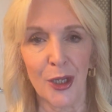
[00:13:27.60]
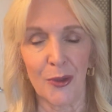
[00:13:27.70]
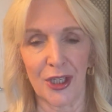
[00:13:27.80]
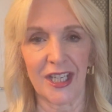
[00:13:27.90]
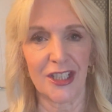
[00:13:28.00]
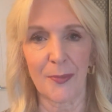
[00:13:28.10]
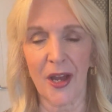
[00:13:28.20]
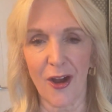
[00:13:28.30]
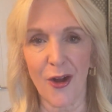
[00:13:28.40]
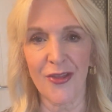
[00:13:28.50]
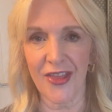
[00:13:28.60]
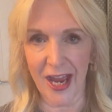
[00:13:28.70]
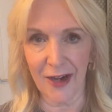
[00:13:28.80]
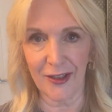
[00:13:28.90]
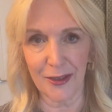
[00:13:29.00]
looking to buy aren't
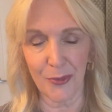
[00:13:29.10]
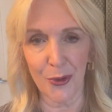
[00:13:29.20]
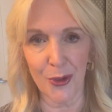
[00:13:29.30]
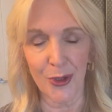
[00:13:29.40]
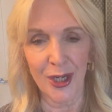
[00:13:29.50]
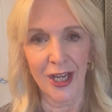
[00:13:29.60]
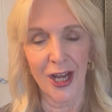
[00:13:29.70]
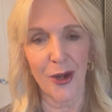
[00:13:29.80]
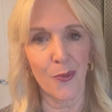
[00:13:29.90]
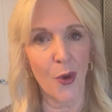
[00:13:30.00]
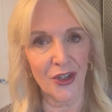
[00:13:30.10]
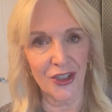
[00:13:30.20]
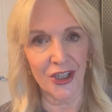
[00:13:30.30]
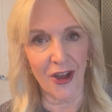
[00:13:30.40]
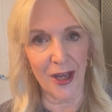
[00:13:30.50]
there anymore. At one
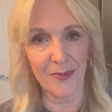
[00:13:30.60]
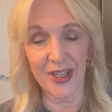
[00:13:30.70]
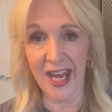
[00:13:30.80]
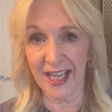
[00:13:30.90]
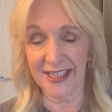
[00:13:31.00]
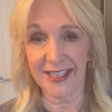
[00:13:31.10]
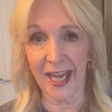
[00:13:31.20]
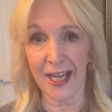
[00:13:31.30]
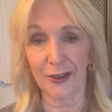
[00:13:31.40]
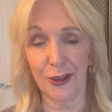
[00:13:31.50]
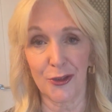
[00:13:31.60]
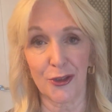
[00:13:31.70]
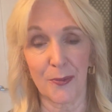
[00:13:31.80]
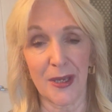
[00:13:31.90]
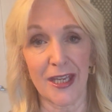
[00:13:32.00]
time, the next sale used
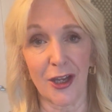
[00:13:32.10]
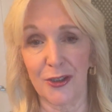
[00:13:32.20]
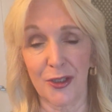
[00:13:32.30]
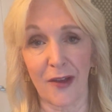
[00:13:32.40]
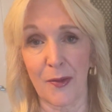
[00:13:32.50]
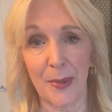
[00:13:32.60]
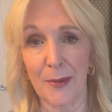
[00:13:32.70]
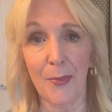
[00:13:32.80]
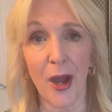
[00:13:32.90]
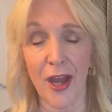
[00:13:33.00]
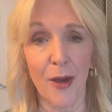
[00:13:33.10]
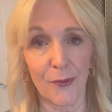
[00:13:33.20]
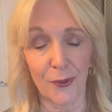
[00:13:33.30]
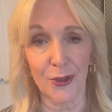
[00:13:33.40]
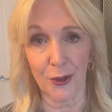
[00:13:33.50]
to be, I used to have a big buy
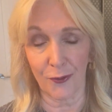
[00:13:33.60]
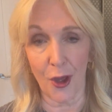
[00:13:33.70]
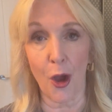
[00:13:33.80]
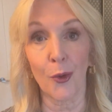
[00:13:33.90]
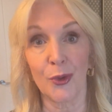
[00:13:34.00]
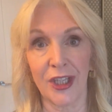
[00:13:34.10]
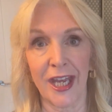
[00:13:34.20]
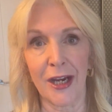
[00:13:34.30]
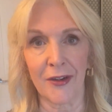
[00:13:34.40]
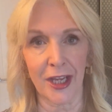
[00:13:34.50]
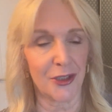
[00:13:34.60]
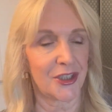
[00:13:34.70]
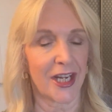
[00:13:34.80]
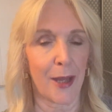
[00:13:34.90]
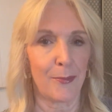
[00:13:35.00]
up for sort of the whole year, and I
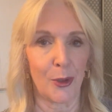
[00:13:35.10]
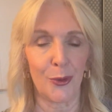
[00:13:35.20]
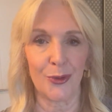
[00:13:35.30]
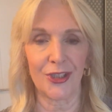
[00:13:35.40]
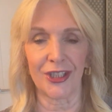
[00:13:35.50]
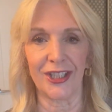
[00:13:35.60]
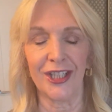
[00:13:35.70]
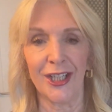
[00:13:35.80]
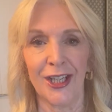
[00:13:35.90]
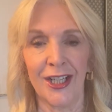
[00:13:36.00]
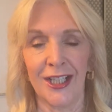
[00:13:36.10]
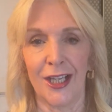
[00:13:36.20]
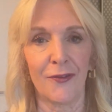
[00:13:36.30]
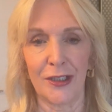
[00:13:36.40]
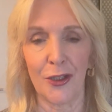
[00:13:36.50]
used to get boots and
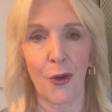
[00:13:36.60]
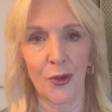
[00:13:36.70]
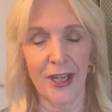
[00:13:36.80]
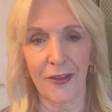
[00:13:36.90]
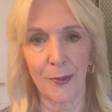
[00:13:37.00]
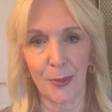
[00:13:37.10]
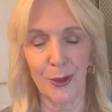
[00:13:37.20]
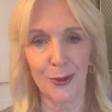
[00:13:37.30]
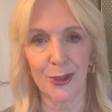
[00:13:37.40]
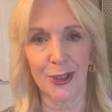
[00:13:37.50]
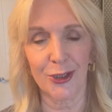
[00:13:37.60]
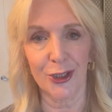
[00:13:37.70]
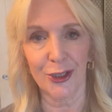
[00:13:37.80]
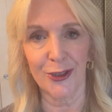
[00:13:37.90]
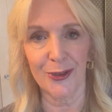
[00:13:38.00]
lovely long leather boots and
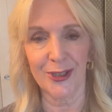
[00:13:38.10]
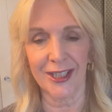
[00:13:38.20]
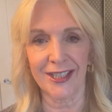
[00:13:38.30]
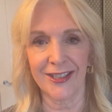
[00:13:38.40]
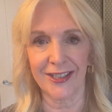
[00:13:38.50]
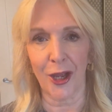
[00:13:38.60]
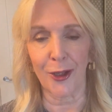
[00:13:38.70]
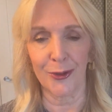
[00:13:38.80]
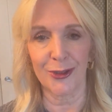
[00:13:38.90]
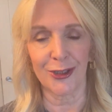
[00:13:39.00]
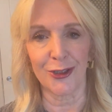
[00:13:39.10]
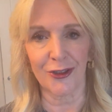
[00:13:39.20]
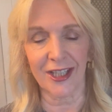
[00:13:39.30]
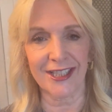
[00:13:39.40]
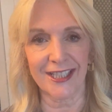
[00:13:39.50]
shoes and coats and
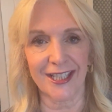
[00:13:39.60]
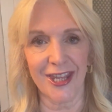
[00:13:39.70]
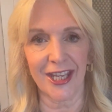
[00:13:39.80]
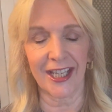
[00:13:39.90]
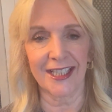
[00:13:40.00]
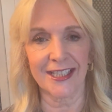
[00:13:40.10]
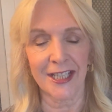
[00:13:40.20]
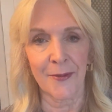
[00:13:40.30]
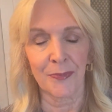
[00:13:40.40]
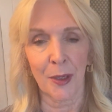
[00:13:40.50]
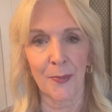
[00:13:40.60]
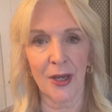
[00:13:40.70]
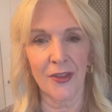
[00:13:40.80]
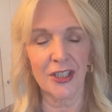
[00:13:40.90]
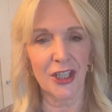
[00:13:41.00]
dresses and things.
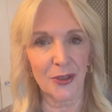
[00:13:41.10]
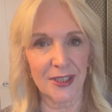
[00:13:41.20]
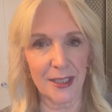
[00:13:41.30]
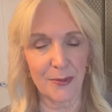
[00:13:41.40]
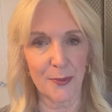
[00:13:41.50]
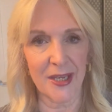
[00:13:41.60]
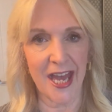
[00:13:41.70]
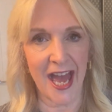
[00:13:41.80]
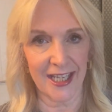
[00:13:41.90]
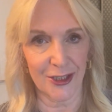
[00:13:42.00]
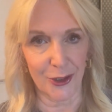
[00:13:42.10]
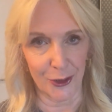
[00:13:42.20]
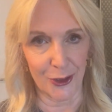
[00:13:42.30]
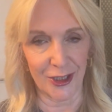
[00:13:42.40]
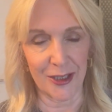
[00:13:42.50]
But they don't seem to be as
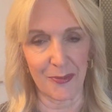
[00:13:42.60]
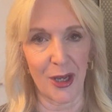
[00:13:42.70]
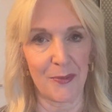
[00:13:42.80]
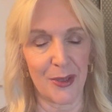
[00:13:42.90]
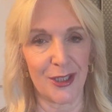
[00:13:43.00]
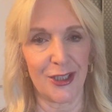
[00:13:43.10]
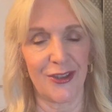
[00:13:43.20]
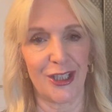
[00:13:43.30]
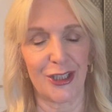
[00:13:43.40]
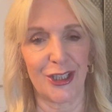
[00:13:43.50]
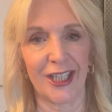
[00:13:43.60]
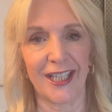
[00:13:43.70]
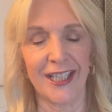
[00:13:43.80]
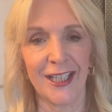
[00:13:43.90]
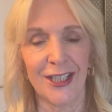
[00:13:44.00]
good, in my opinion, this
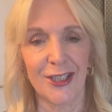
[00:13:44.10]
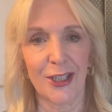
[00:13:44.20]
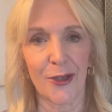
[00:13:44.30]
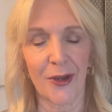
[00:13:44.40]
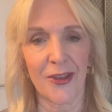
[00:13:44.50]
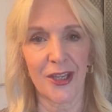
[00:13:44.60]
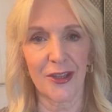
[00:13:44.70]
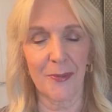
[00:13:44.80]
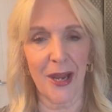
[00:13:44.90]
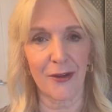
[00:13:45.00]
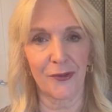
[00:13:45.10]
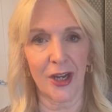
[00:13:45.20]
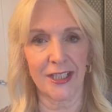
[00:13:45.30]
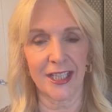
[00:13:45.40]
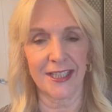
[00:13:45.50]
year. So I think the Black
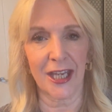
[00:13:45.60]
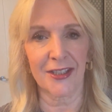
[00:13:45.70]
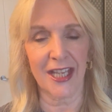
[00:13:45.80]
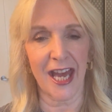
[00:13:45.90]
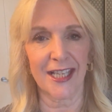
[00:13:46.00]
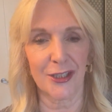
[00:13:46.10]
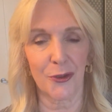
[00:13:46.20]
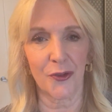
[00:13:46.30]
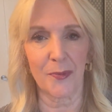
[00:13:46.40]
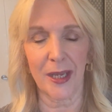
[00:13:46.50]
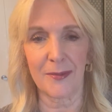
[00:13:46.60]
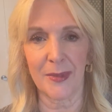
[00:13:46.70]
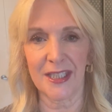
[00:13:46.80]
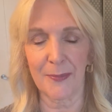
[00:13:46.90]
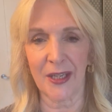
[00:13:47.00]
Friday sales, it has sort of made
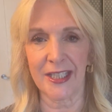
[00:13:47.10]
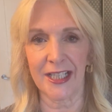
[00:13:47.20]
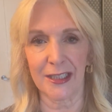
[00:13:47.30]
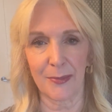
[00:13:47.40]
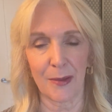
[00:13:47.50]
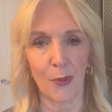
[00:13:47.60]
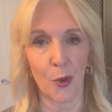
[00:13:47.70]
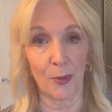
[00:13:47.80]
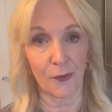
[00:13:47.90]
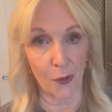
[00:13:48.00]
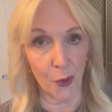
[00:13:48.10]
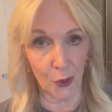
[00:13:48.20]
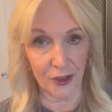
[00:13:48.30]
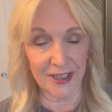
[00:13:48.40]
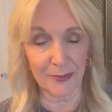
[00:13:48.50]
me spend a little bit more before
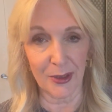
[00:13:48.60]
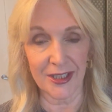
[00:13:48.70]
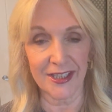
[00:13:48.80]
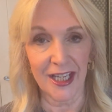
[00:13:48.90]
Christmas